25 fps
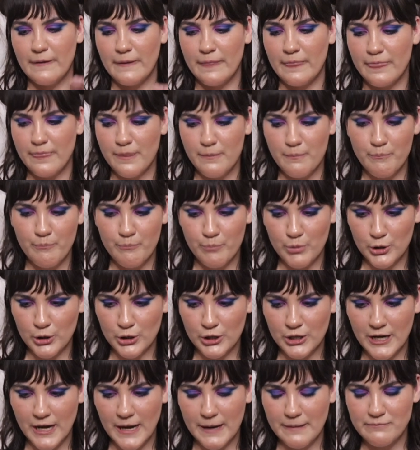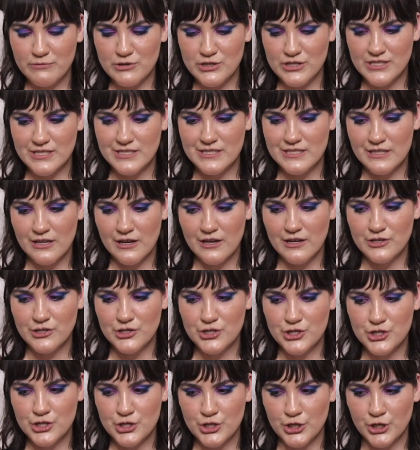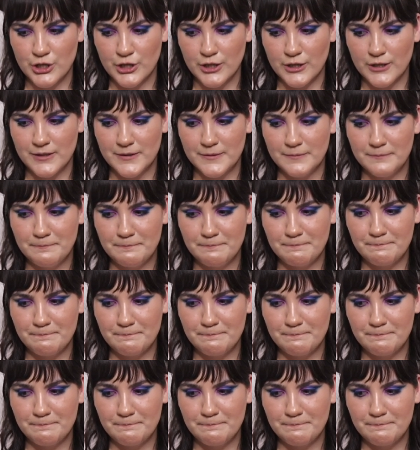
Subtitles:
the book. I'm just not sure.